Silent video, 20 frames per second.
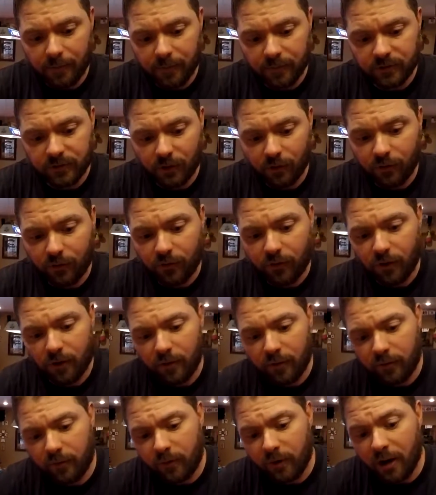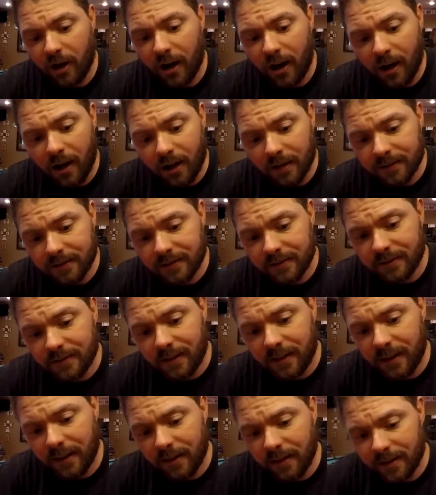so for us,
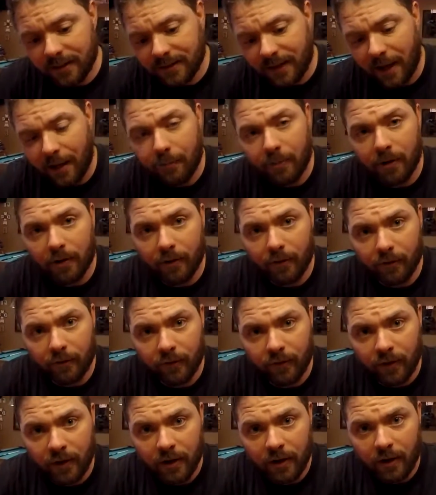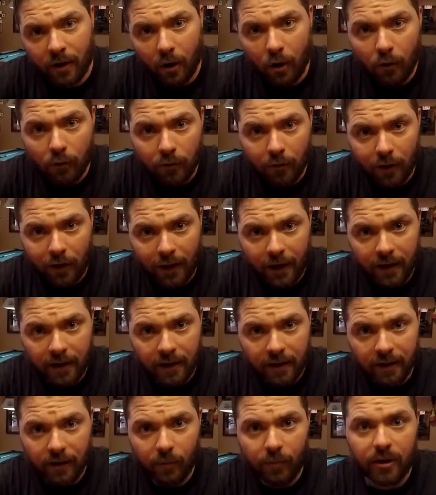in the type of
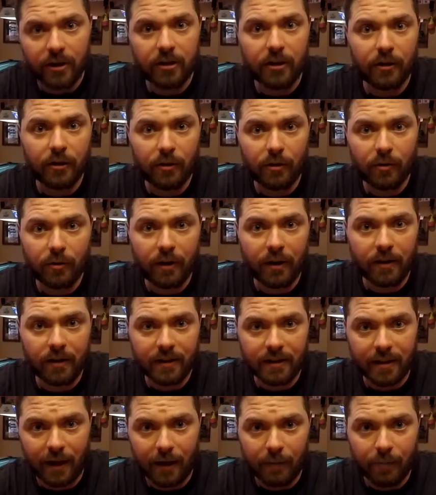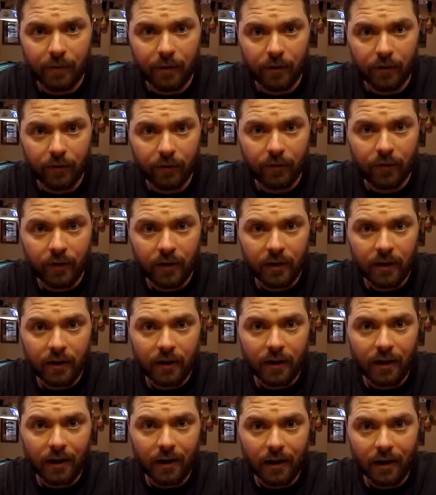overlanding that we do and the type of
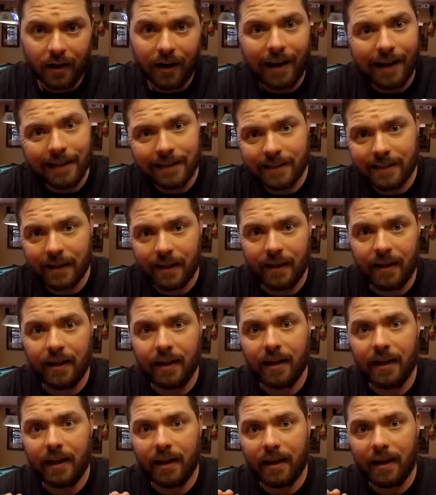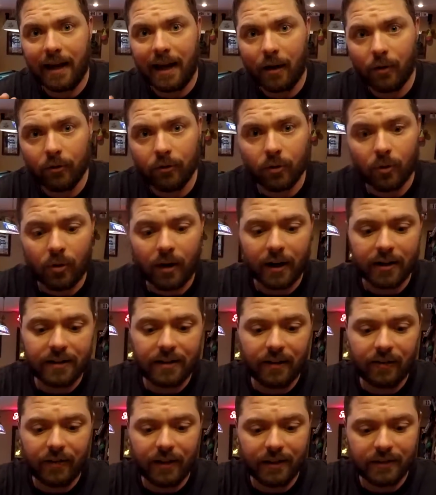hunting and outdoor
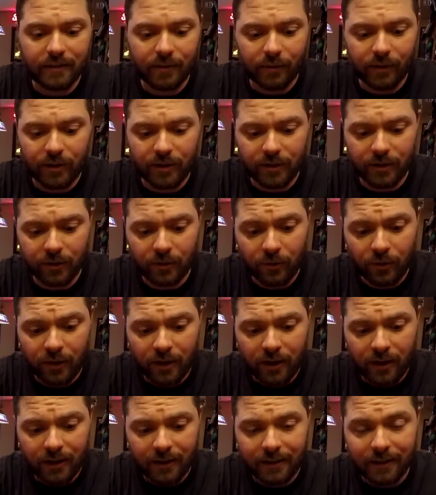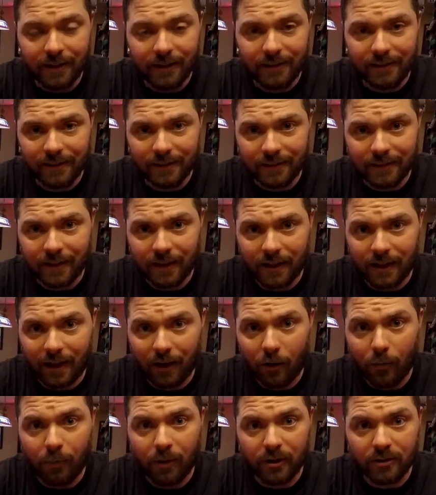activities that we do, this is going to
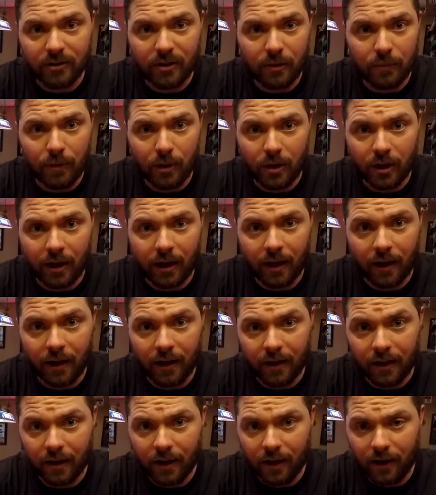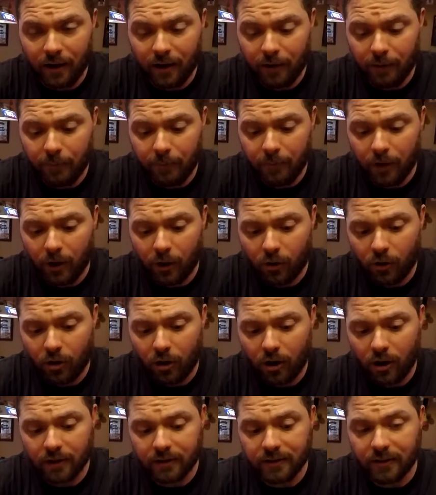help us communicate
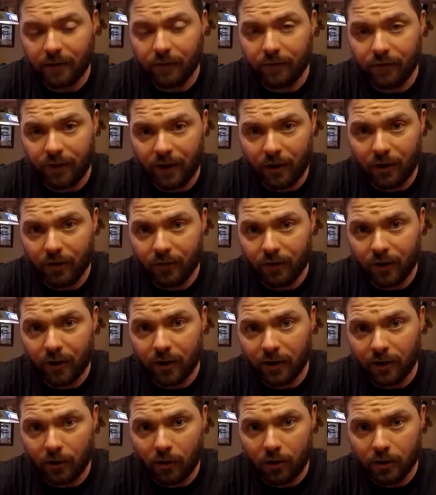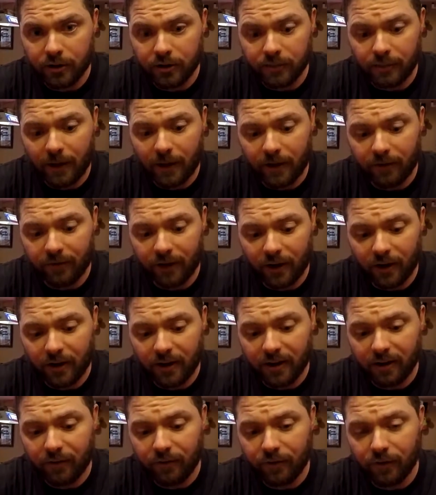across a very, very large amount of
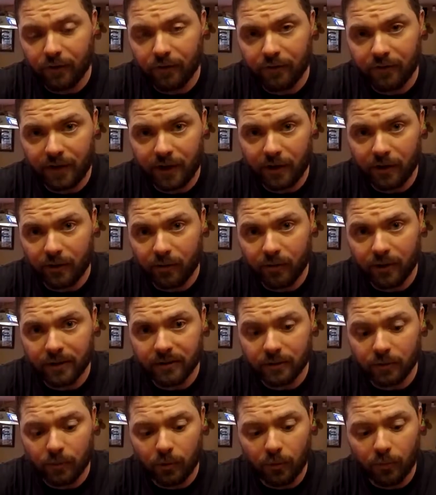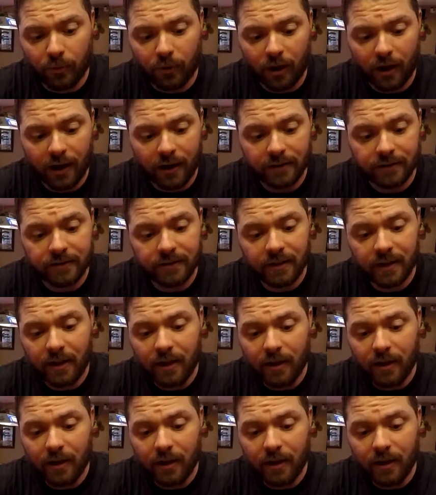area for a very reasonable price